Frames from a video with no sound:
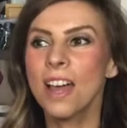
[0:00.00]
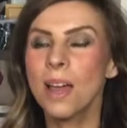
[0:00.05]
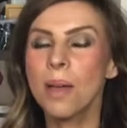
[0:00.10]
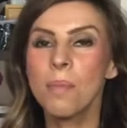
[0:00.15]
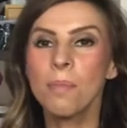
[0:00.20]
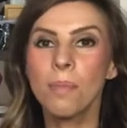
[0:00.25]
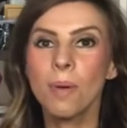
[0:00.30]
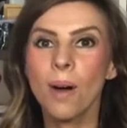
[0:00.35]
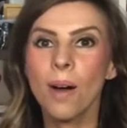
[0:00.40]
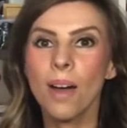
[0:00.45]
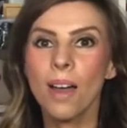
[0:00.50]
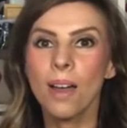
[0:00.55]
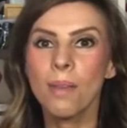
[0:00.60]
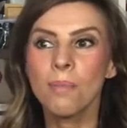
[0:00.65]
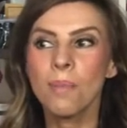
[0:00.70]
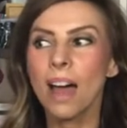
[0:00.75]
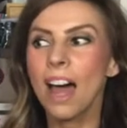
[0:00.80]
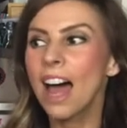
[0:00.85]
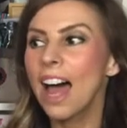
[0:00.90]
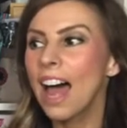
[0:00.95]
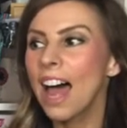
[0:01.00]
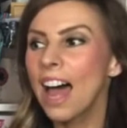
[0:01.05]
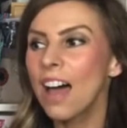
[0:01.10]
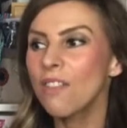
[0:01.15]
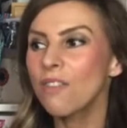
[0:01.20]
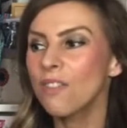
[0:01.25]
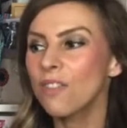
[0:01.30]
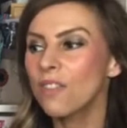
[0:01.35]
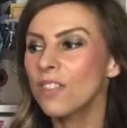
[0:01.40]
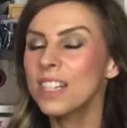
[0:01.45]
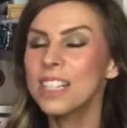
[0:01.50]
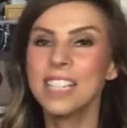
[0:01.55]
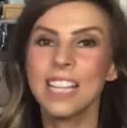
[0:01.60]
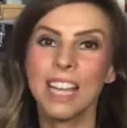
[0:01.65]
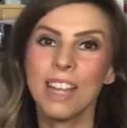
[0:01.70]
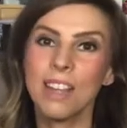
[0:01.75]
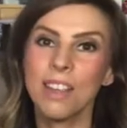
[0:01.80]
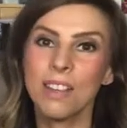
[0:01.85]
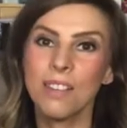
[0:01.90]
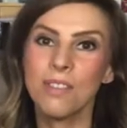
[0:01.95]
but I have
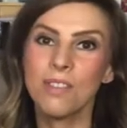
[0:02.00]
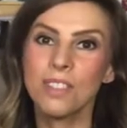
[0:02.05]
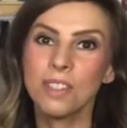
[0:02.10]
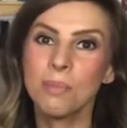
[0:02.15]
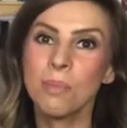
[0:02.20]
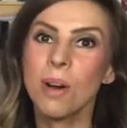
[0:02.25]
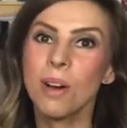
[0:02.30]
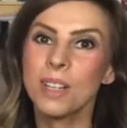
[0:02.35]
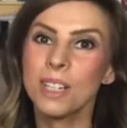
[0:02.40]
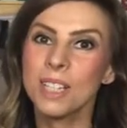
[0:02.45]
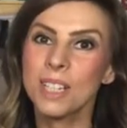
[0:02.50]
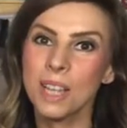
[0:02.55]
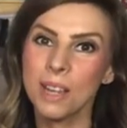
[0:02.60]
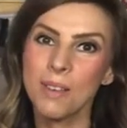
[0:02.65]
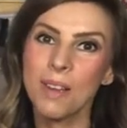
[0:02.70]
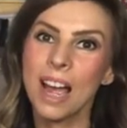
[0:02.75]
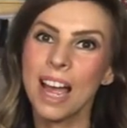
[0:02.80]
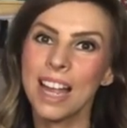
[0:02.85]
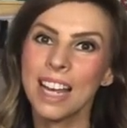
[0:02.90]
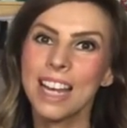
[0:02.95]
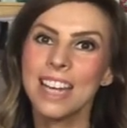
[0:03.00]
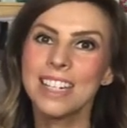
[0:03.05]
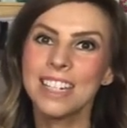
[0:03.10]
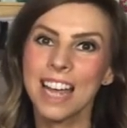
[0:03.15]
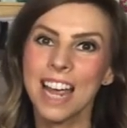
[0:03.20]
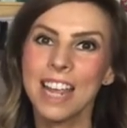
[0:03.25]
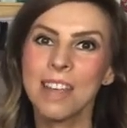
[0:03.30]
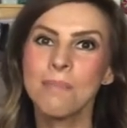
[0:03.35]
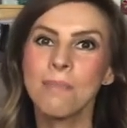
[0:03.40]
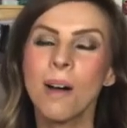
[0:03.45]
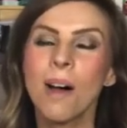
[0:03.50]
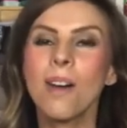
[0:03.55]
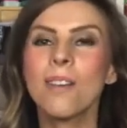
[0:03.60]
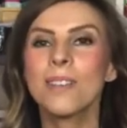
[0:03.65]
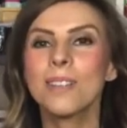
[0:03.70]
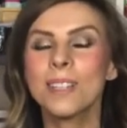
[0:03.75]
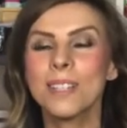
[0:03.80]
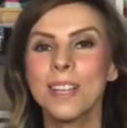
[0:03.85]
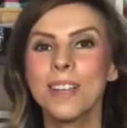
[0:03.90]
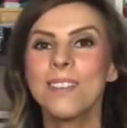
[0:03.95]
received my Sew Hayley Jane
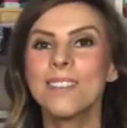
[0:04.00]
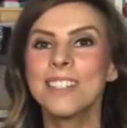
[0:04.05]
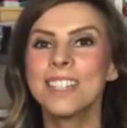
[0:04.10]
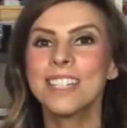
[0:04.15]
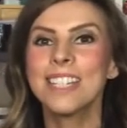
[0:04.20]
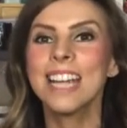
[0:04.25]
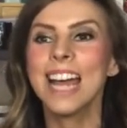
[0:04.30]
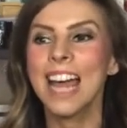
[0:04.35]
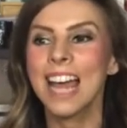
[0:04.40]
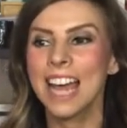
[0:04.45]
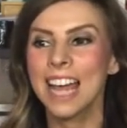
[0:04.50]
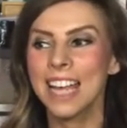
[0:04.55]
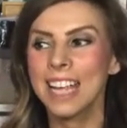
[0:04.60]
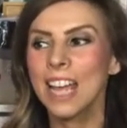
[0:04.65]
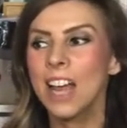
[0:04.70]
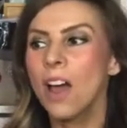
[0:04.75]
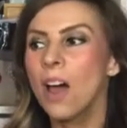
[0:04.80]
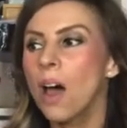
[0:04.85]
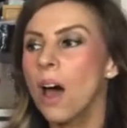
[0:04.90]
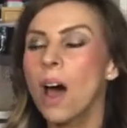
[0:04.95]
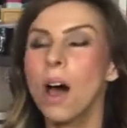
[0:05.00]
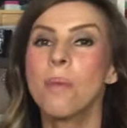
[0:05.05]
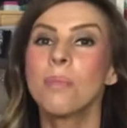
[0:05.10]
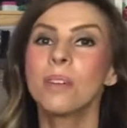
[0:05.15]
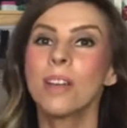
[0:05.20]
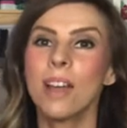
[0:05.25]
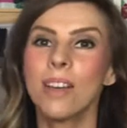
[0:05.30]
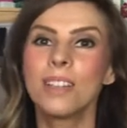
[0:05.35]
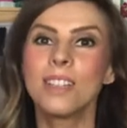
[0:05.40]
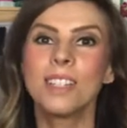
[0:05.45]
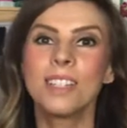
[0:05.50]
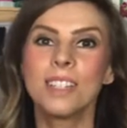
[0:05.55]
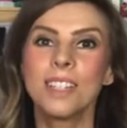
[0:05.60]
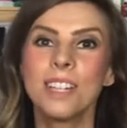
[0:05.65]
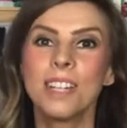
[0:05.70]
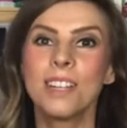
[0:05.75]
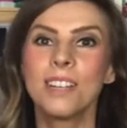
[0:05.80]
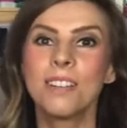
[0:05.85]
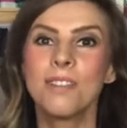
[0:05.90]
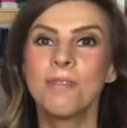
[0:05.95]
box. So today I'm going to
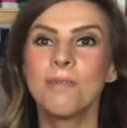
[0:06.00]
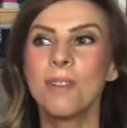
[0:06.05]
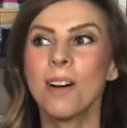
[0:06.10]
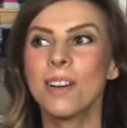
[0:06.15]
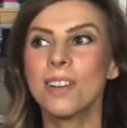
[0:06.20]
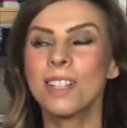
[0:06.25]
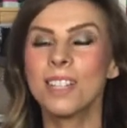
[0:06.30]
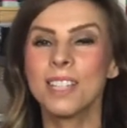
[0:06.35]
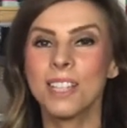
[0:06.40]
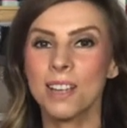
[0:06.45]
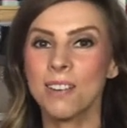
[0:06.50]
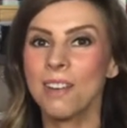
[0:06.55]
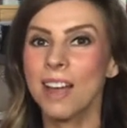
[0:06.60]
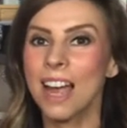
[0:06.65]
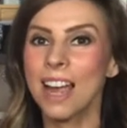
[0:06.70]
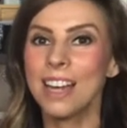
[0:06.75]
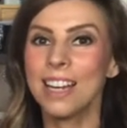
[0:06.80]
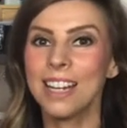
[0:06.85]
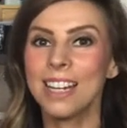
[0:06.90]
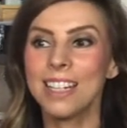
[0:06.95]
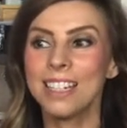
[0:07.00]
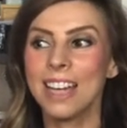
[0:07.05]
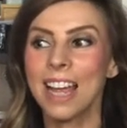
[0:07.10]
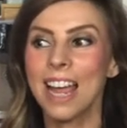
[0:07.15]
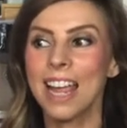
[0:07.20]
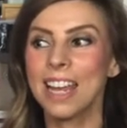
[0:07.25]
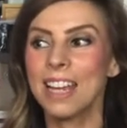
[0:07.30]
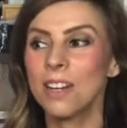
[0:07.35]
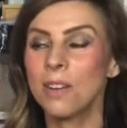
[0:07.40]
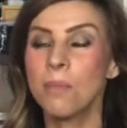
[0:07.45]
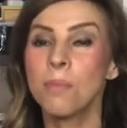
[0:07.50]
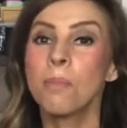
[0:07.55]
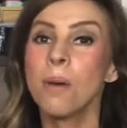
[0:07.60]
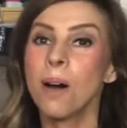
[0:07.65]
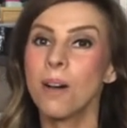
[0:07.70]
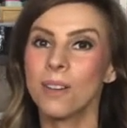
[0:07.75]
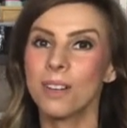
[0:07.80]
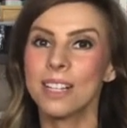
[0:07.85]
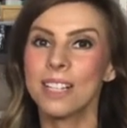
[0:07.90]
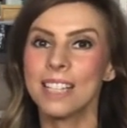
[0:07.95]
do my Sew Hayley Jane
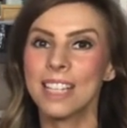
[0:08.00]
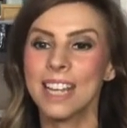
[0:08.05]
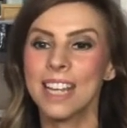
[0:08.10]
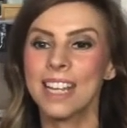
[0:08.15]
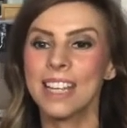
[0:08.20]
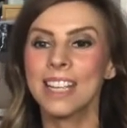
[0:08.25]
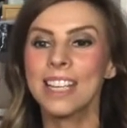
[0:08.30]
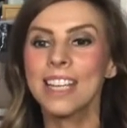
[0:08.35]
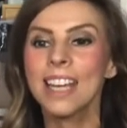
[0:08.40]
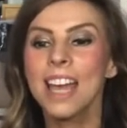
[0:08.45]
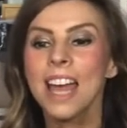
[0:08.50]
unboxing.